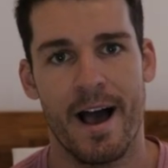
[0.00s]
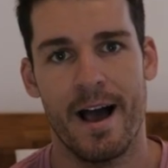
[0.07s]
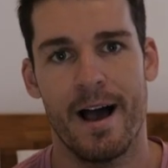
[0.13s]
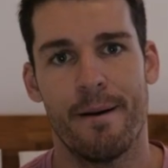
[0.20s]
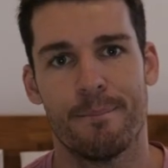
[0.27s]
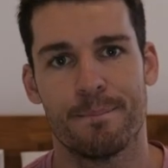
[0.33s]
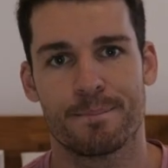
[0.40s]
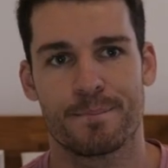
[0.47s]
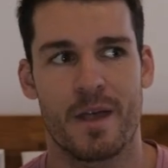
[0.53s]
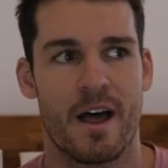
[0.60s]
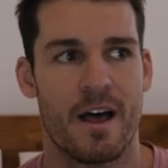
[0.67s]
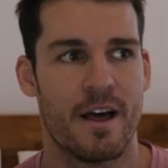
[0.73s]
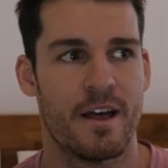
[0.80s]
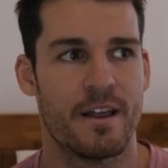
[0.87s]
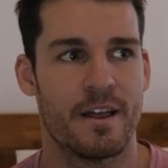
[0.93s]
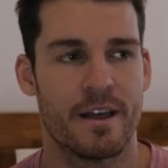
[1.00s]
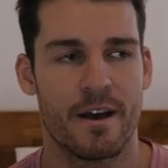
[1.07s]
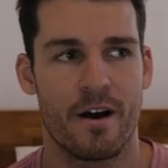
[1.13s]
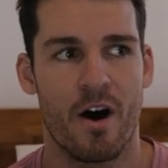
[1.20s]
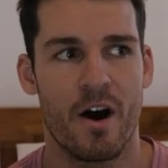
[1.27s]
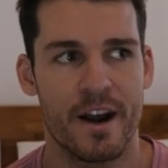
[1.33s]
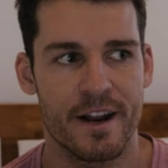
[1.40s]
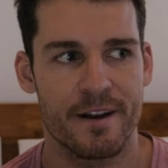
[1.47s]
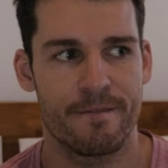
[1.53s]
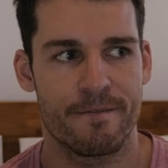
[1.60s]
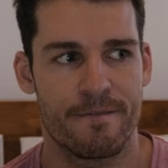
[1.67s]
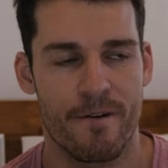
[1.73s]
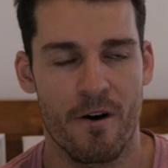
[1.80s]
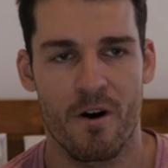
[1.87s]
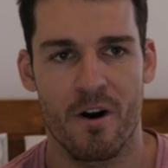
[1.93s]
Um, I didn't
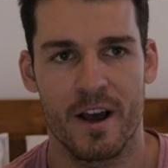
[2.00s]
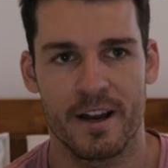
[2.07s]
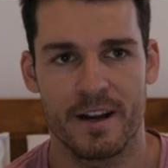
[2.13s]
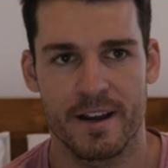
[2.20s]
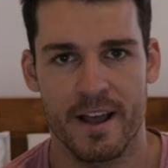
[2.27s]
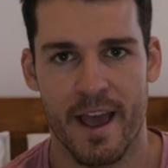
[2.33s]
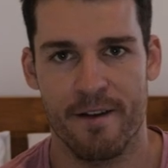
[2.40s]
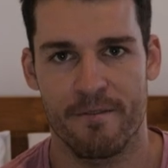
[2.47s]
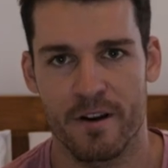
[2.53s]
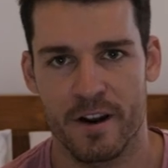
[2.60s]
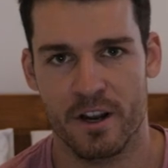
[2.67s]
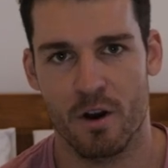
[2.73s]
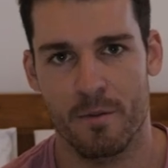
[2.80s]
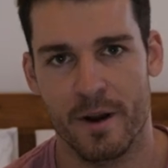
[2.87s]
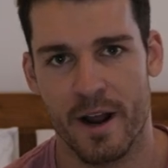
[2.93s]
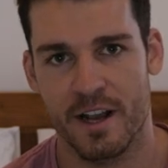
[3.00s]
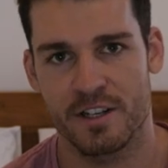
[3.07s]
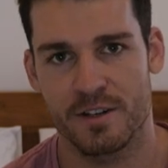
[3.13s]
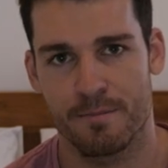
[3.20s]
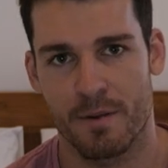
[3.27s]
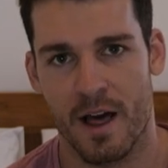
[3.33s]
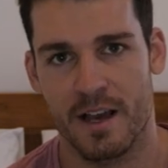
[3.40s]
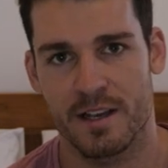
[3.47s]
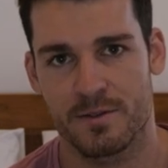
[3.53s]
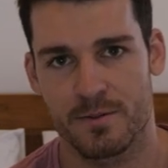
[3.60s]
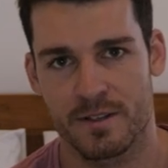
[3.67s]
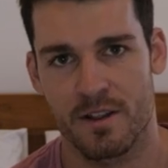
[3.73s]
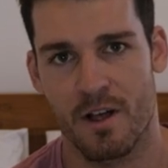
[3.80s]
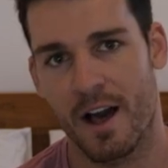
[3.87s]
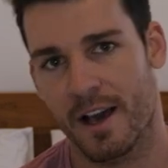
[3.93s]
find every accommodation place
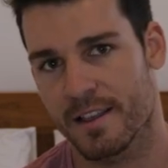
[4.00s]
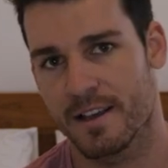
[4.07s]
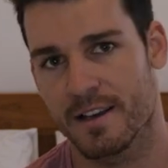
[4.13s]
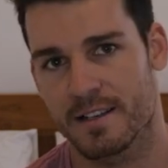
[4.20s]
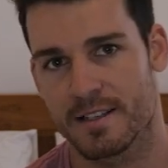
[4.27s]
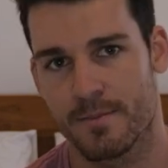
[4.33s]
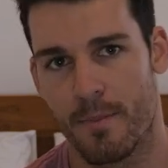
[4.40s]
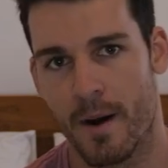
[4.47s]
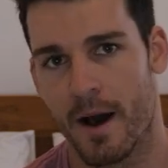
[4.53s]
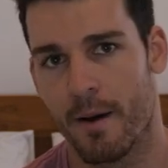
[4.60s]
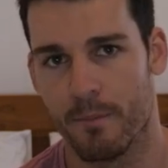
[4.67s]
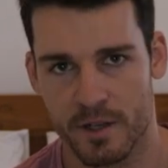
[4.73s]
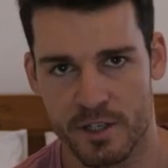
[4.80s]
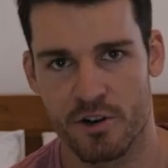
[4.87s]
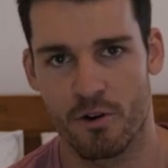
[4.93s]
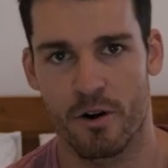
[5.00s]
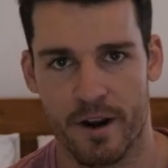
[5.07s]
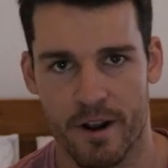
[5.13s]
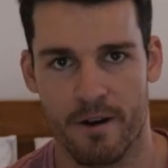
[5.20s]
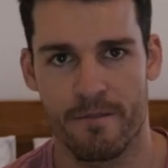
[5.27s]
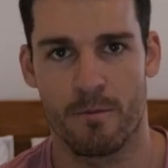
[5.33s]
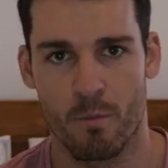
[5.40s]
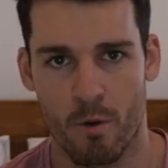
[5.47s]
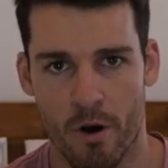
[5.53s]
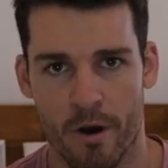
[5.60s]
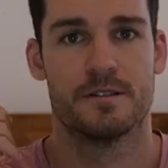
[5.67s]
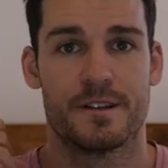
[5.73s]
was like this, but majority of them were.